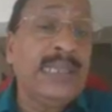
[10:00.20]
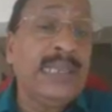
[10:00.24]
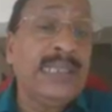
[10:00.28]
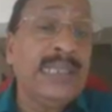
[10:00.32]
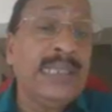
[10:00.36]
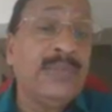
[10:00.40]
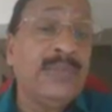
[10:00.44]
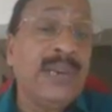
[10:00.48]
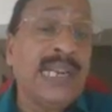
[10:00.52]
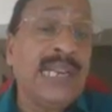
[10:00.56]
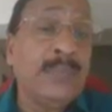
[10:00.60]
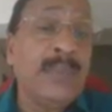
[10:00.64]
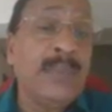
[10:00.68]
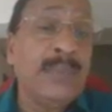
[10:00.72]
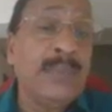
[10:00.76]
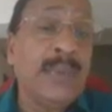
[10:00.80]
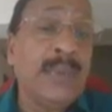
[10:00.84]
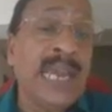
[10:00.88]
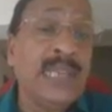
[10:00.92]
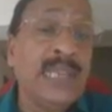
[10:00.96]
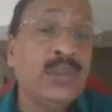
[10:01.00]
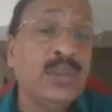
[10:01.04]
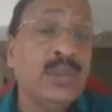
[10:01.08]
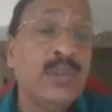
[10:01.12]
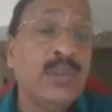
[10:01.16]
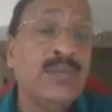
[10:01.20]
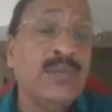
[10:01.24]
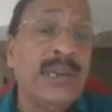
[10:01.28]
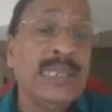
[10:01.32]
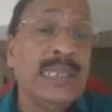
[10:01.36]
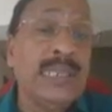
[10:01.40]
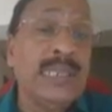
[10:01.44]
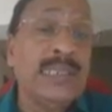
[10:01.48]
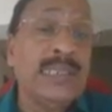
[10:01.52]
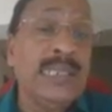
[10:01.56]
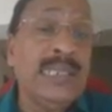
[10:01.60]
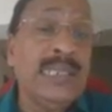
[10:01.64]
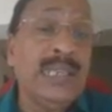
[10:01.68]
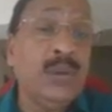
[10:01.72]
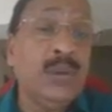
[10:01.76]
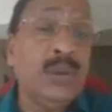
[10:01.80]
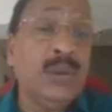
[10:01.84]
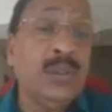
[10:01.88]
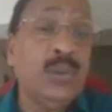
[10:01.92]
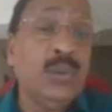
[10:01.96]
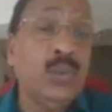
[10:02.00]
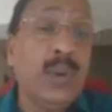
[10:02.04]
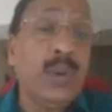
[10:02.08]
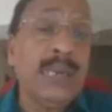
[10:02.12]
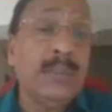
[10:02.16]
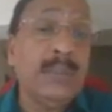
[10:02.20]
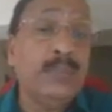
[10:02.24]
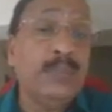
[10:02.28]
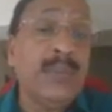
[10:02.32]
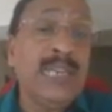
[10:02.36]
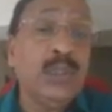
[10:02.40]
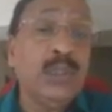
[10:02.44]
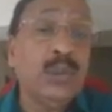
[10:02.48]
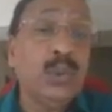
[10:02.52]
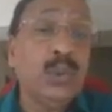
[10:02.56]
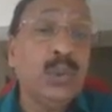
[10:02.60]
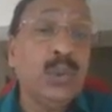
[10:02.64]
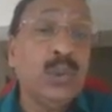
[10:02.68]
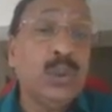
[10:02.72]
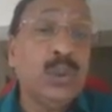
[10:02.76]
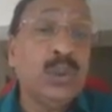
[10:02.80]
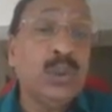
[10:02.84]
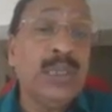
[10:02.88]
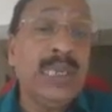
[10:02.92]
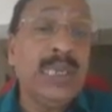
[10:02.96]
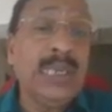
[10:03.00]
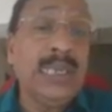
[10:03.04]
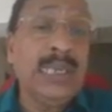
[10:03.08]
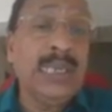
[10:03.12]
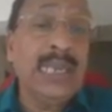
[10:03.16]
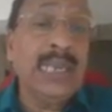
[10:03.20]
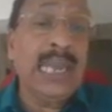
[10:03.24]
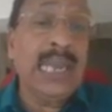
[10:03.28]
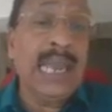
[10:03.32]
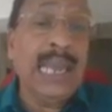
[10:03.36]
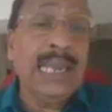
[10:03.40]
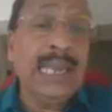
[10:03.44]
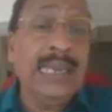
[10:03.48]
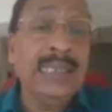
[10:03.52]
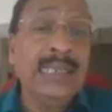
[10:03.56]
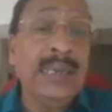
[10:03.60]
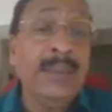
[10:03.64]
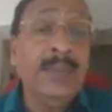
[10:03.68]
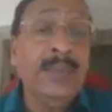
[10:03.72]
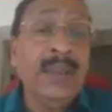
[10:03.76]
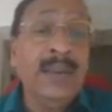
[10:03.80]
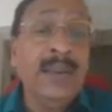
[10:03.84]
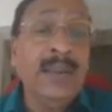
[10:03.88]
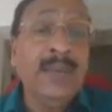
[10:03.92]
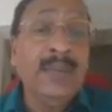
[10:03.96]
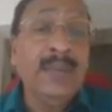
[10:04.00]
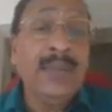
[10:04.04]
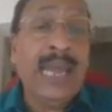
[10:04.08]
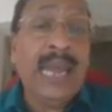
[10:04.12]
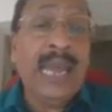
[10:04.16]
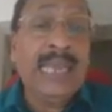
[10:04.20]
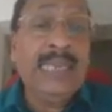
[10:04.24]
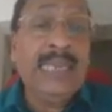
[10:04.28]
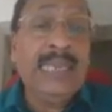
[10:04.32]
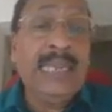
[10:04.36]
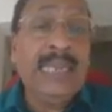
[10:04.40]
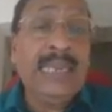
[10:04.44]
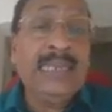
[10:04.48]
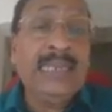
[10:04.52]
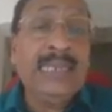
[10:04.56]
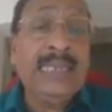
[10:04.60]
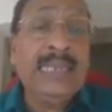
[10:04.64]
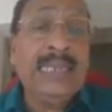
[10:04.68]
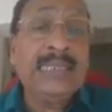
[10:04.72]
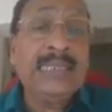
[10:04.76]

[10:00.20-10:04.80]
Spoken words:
divided by magnitude of IAD equal to 1 by 2 root 3 and IAD is